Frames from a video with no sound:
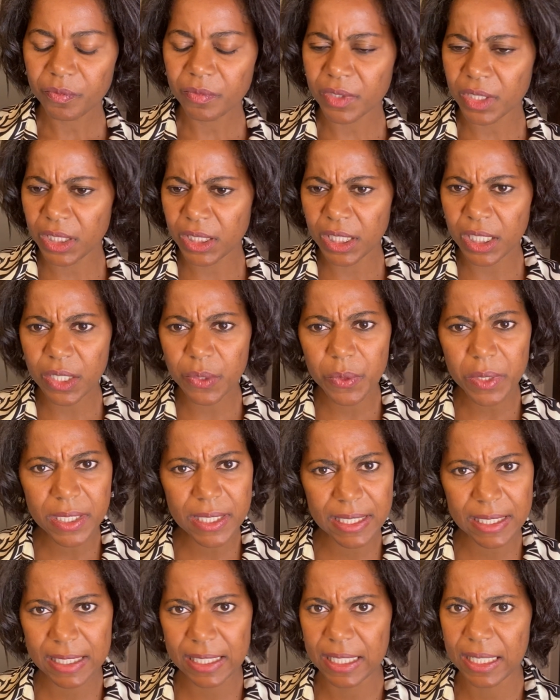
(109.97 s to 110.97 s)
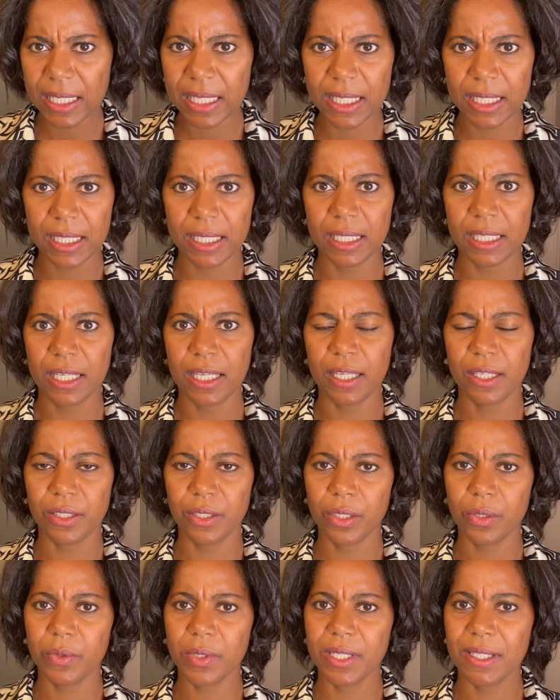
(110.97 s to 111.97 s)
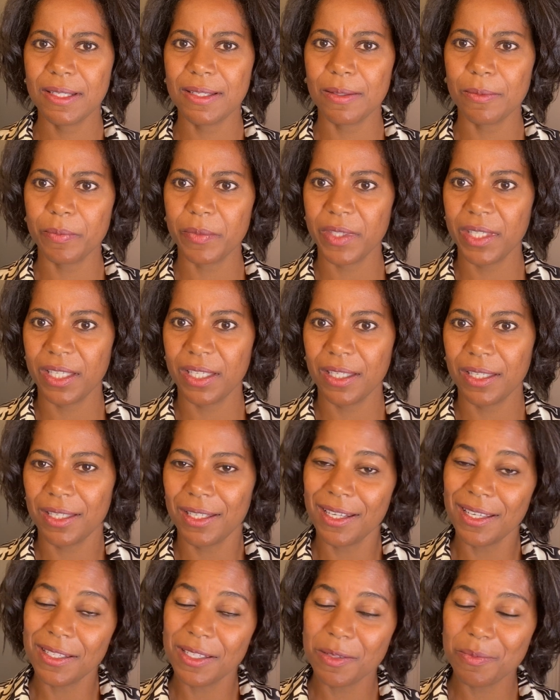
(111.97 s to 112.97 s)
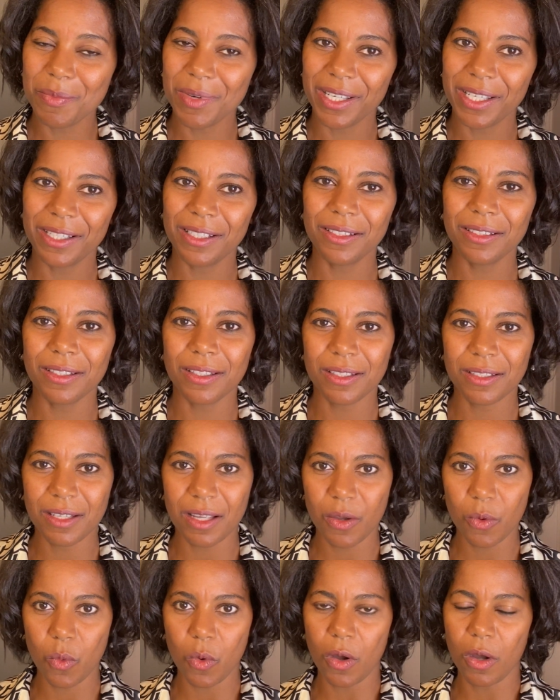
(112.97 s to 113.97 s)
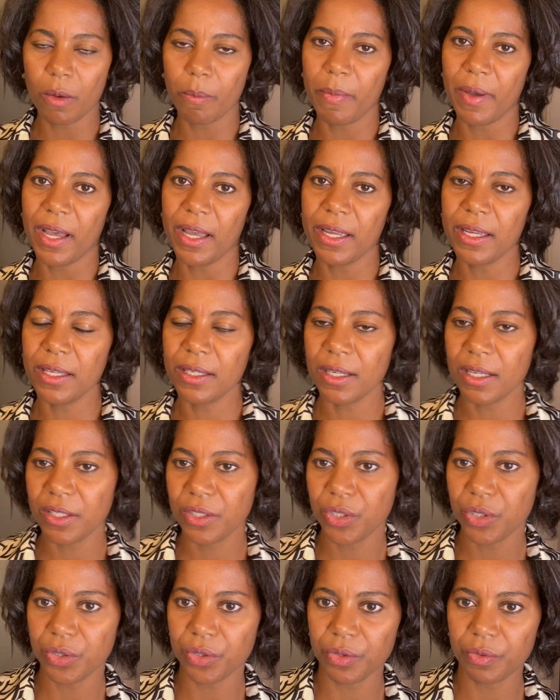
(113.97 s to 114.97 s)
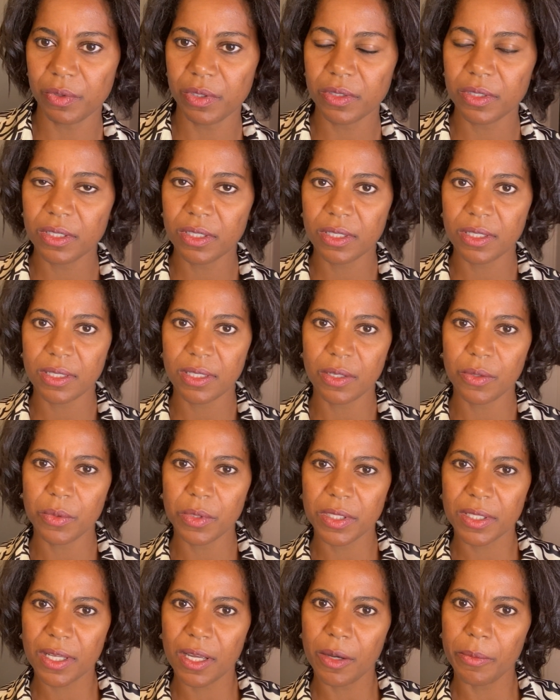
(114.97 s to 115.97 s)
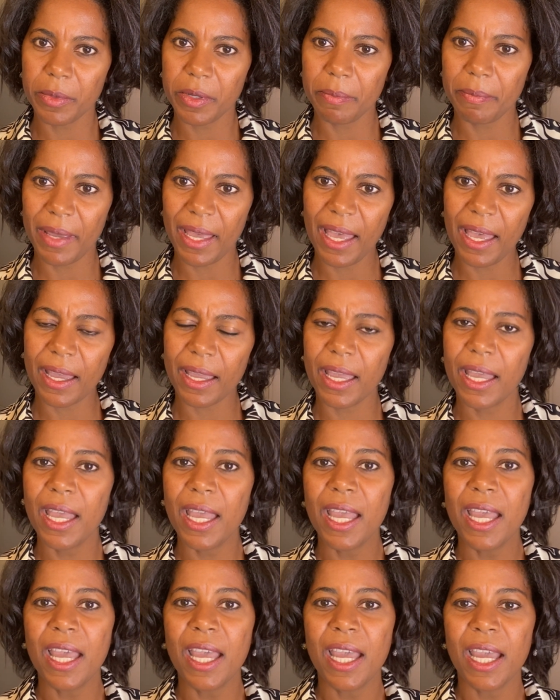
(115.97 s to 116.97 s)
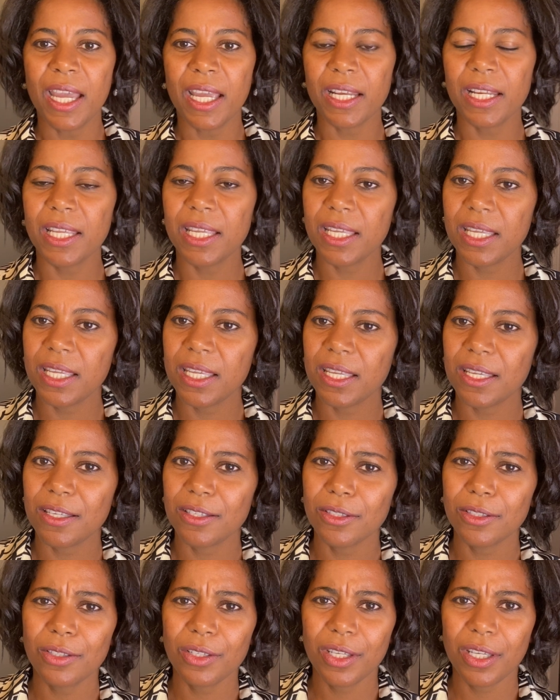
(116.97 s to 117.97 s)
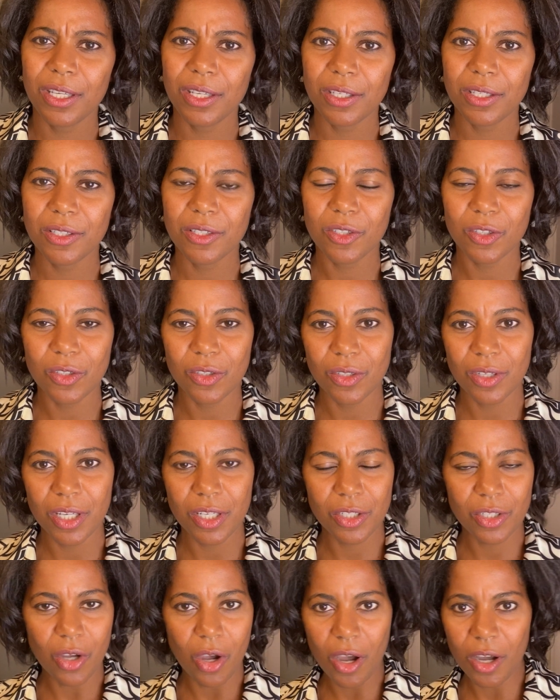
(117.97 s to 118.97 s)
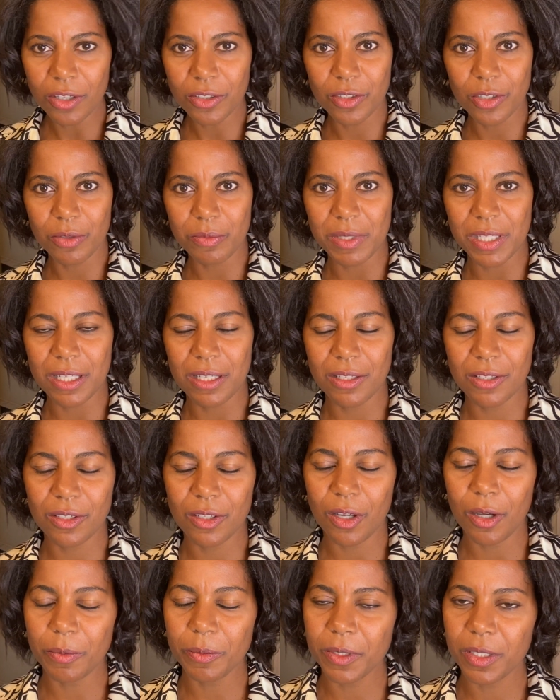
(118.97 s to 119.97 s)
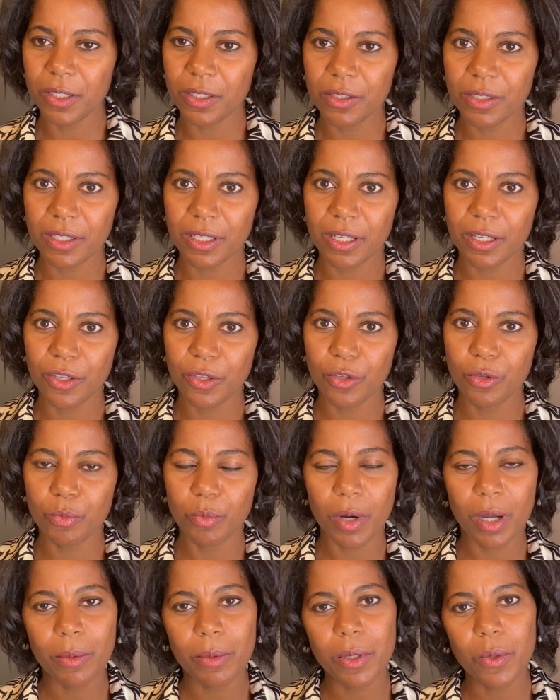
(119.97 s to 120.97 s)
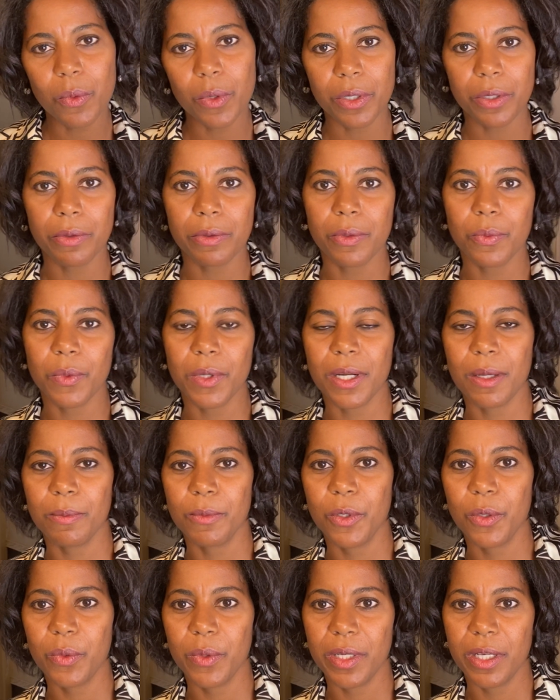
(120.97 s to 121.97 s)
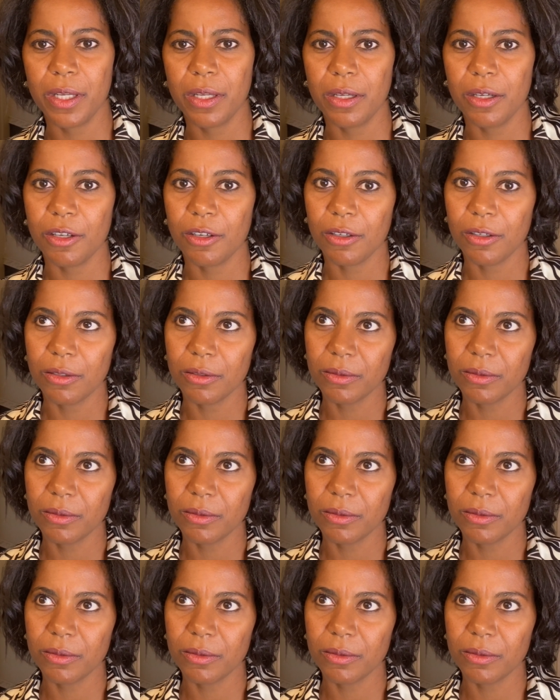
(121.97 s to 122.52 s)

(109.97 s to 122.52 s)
And he was digging and doing something, and I smiled as I walked by, and I turned around, and as I was coming back, and he talked to me. He stopped me. He was like, "You're probably wondering what I'm doing here."